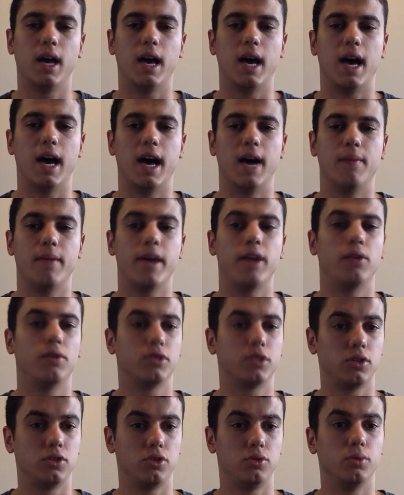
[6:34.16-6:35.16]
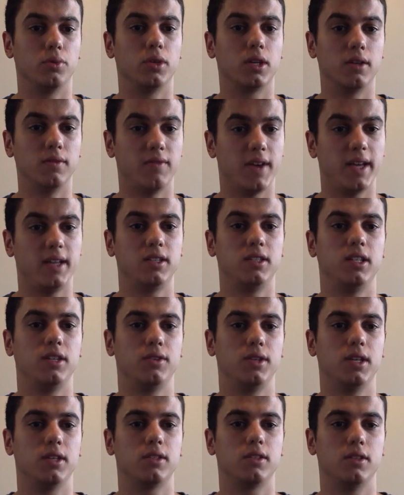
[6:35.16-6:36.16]
and also to convey
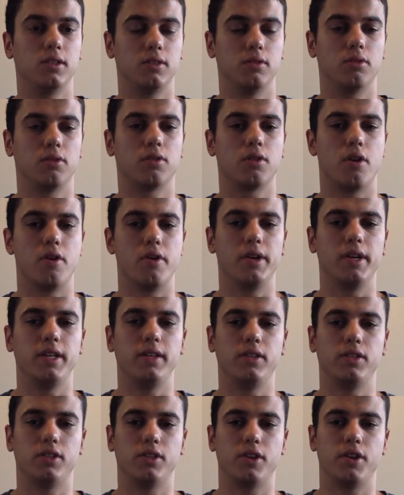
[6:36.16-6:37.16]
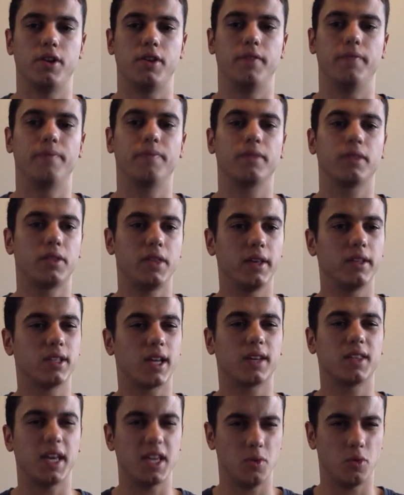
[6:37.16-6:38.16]
seriousness and authority. So things
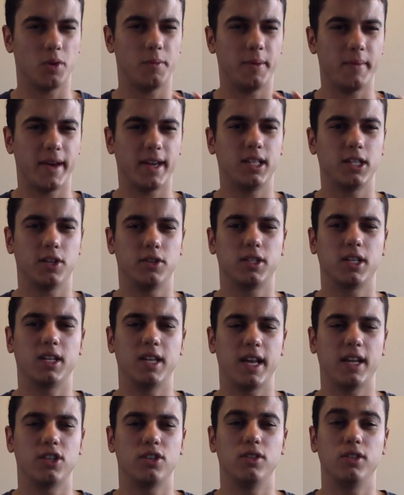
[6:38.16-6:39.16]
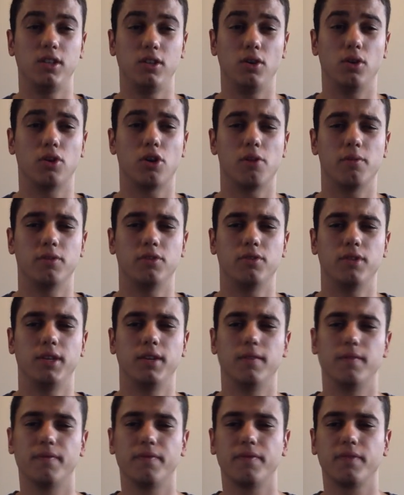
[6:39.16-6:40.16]
like that, you want to be making those connections in your commentary.
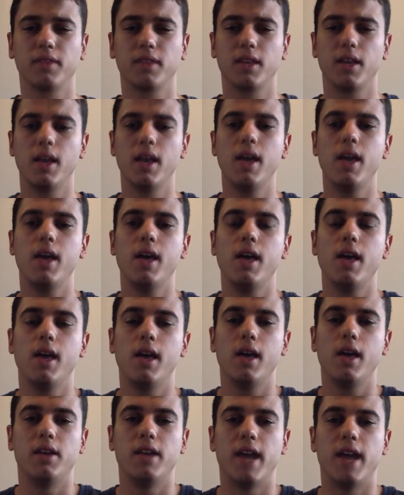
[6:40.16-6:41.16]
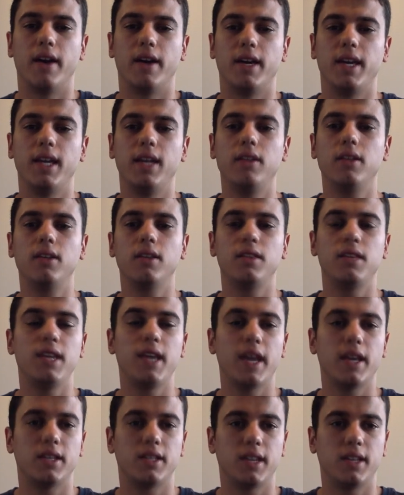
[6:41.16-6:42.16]
Now, in the
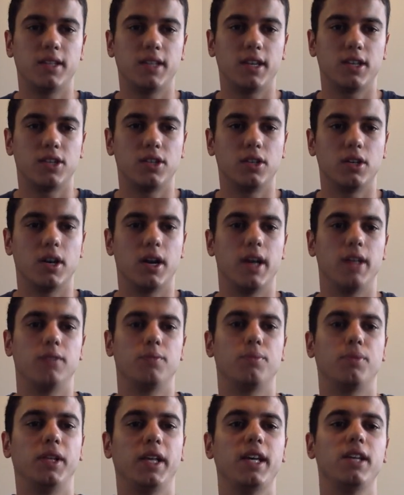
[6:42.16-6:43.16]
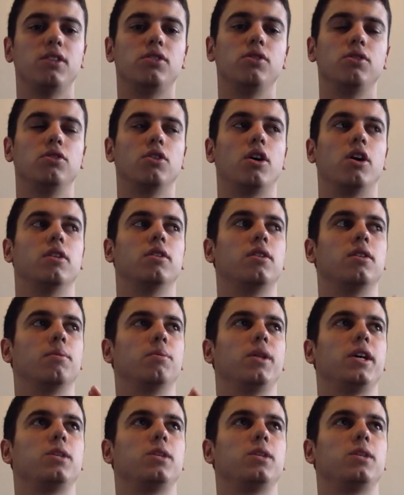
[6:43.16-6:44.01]
essay section, guys, please do not